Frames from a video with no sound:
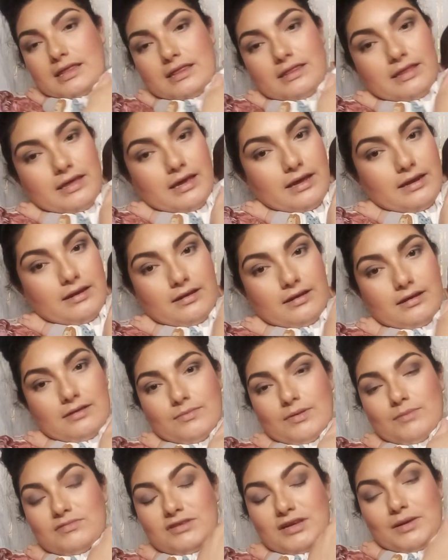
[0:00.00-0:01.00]
then
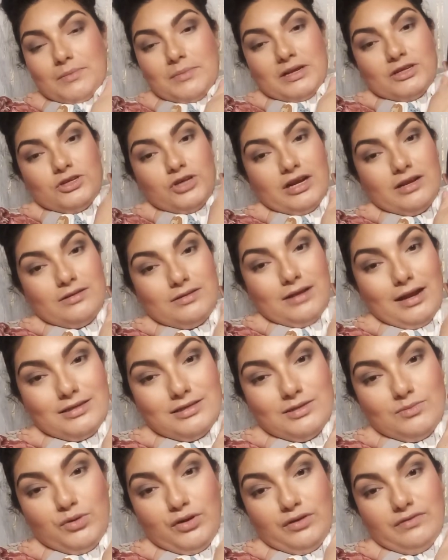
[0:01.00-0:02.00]
I'm sorry, I'm gonna try not to
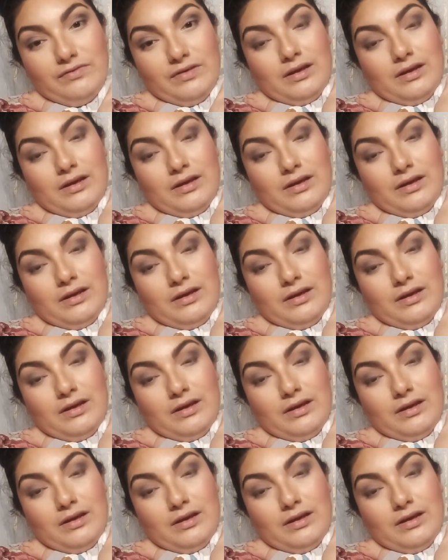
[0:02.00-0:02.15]
move.